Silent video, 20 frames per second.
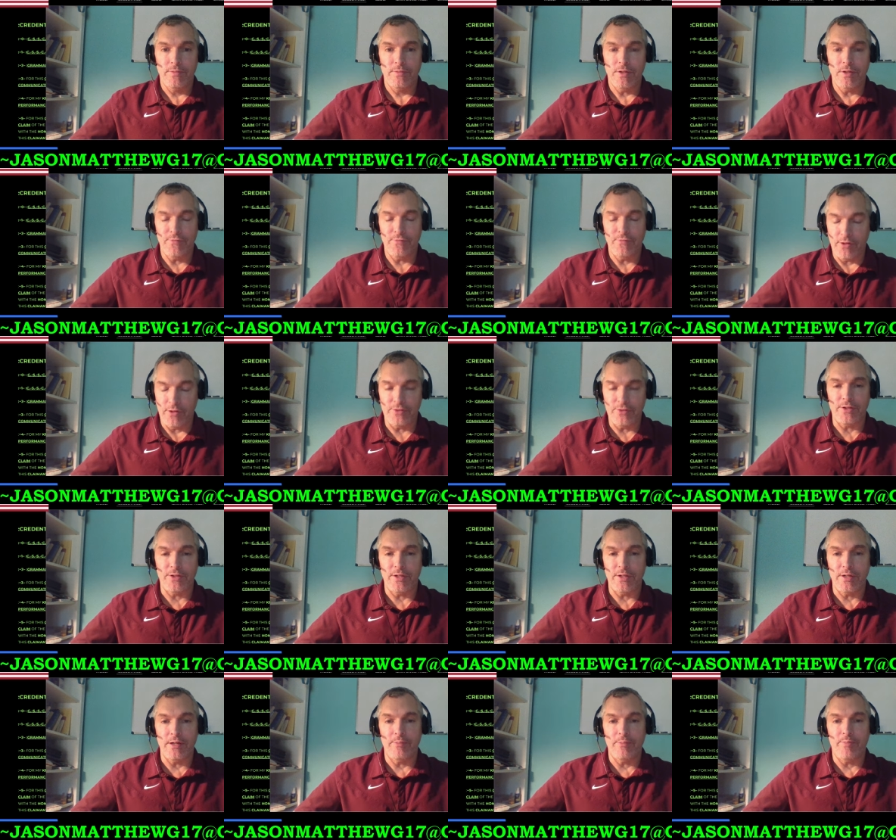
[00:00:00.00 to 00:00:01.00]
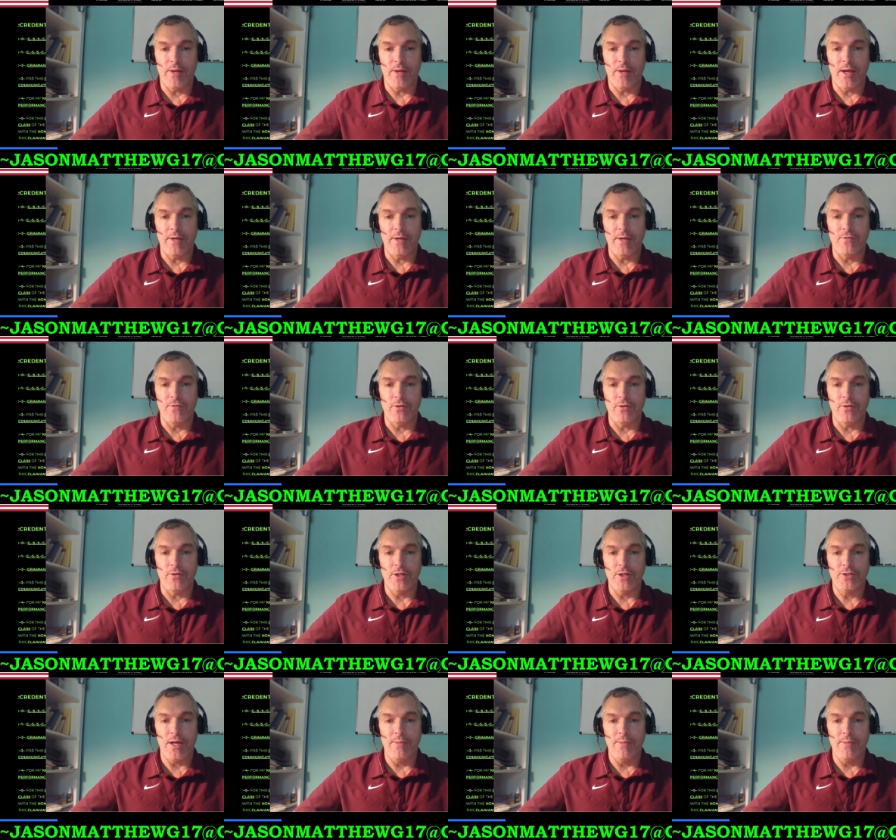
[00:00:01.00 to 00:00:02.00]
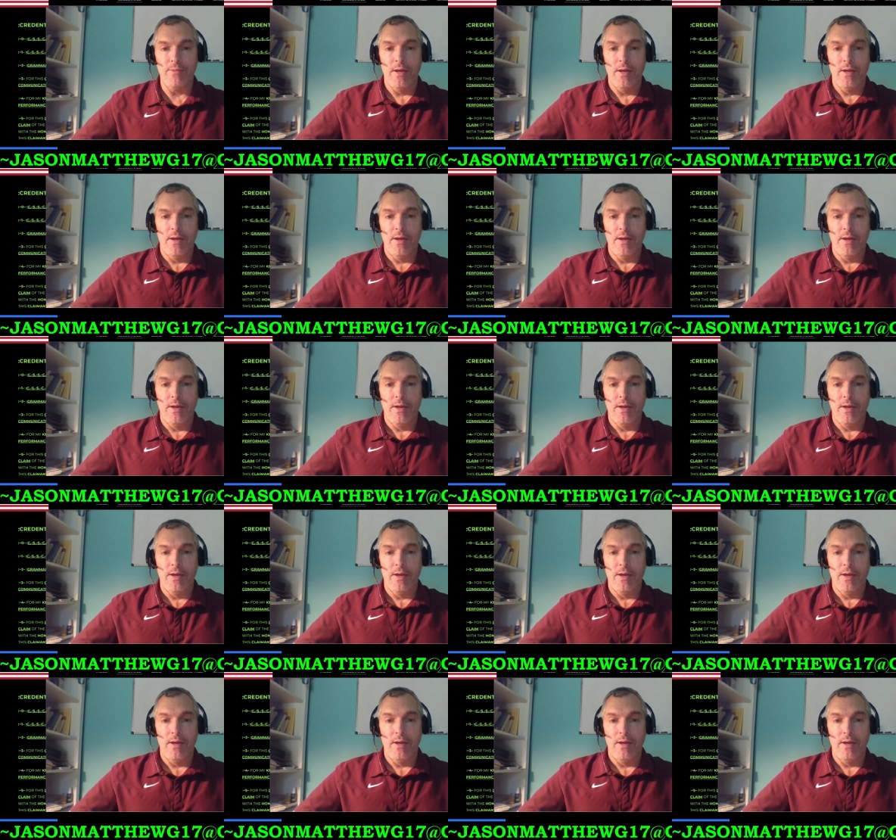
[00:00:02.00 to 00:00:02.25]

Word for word: If you're interested in applying for a workshop,